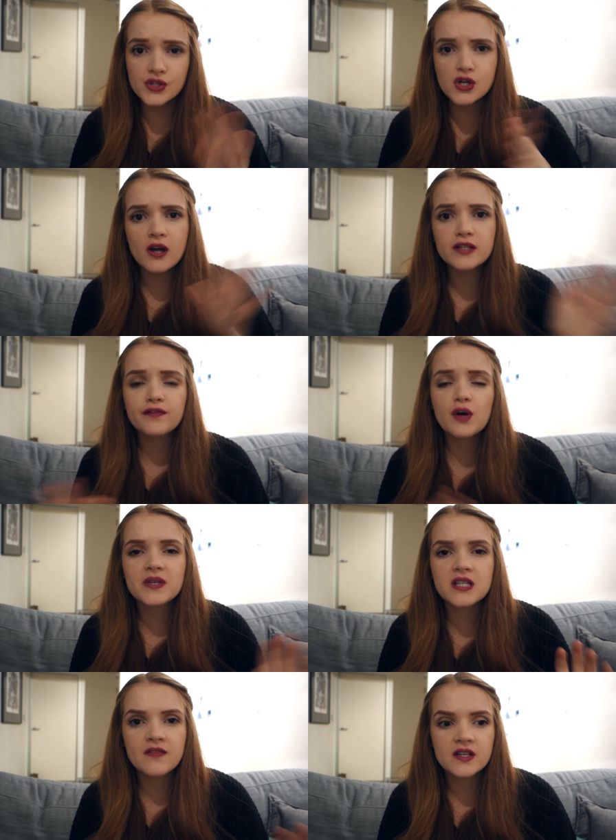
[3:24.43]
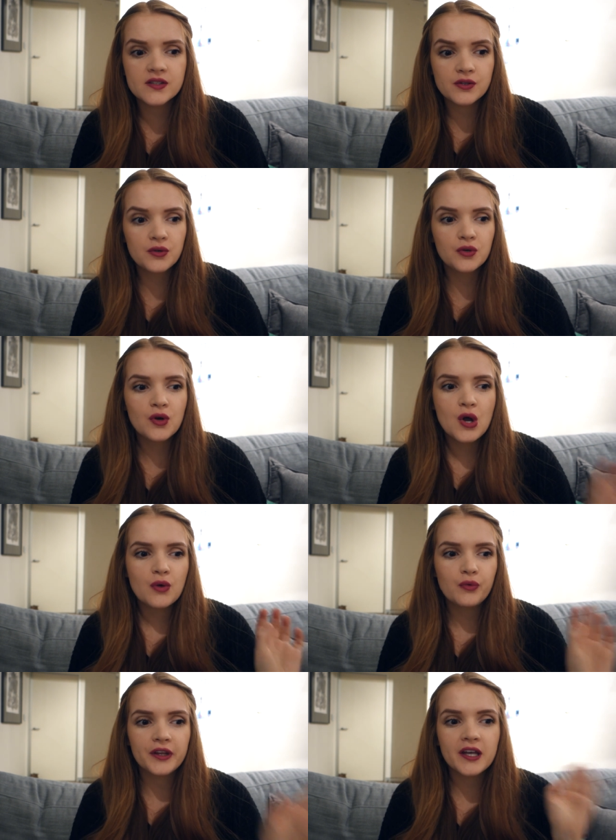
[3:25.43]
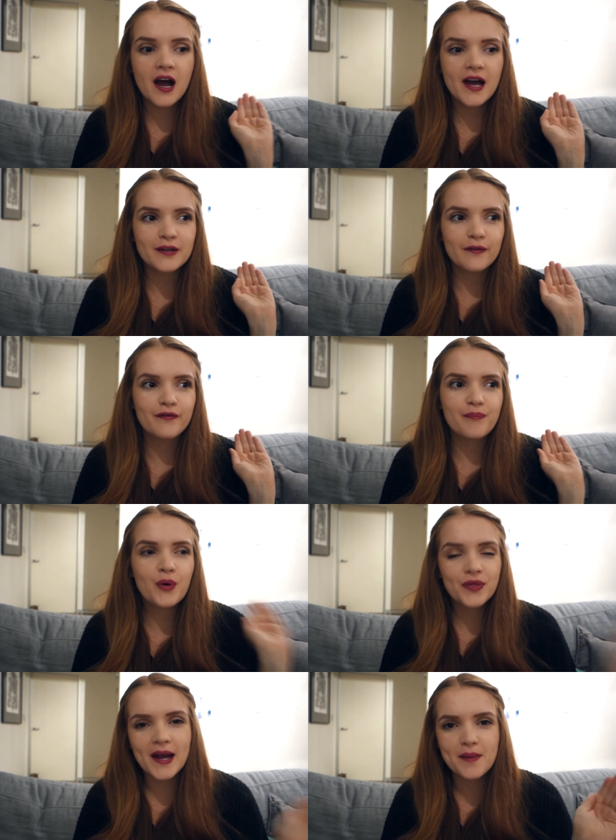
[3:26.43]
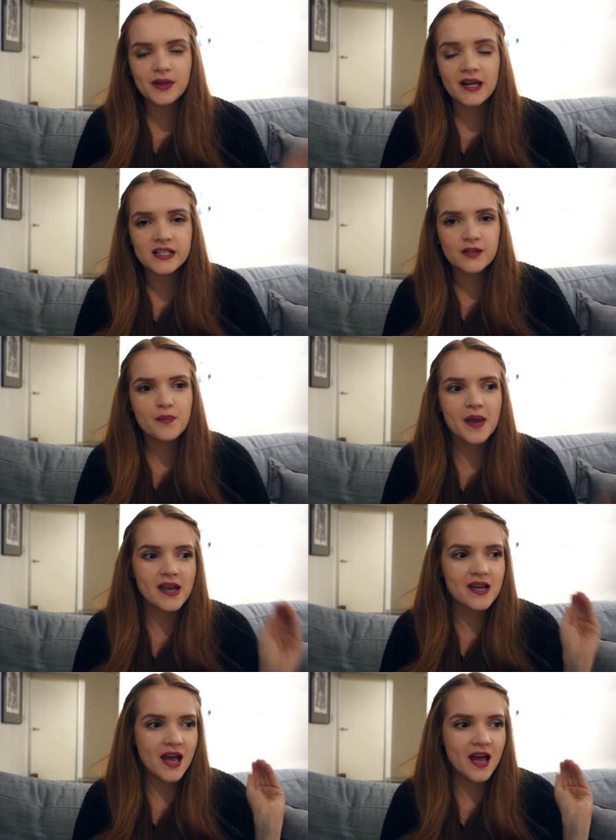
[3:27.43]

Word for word: So going to film and TV school really kind of put that in place for me